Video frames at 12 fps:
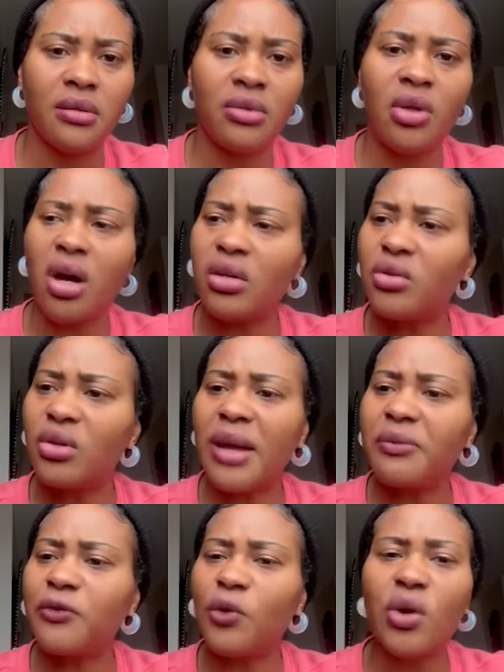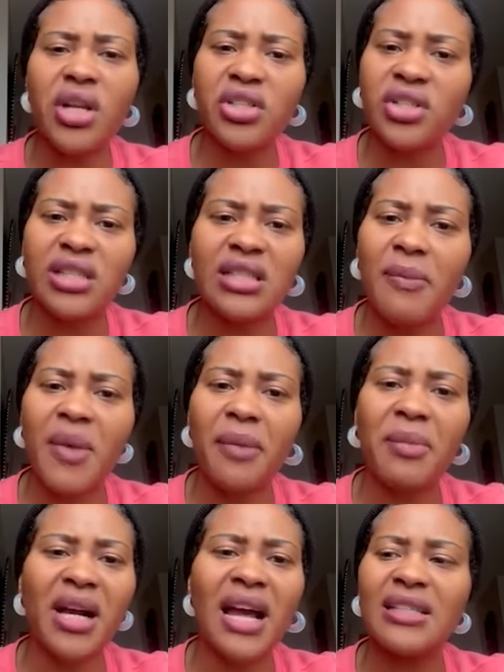Don't do them foolishness, the man,
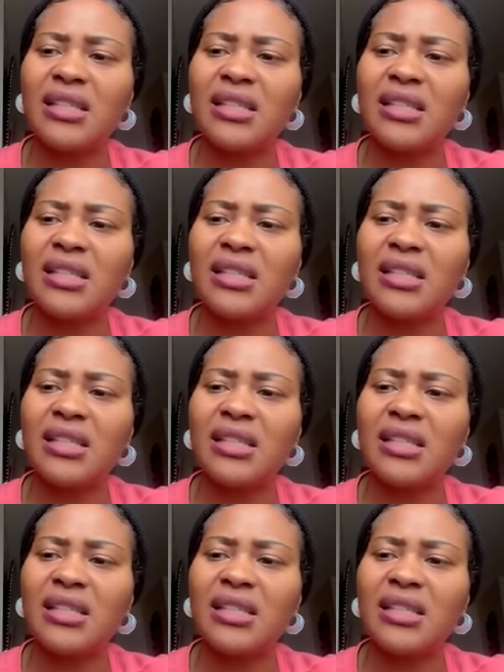because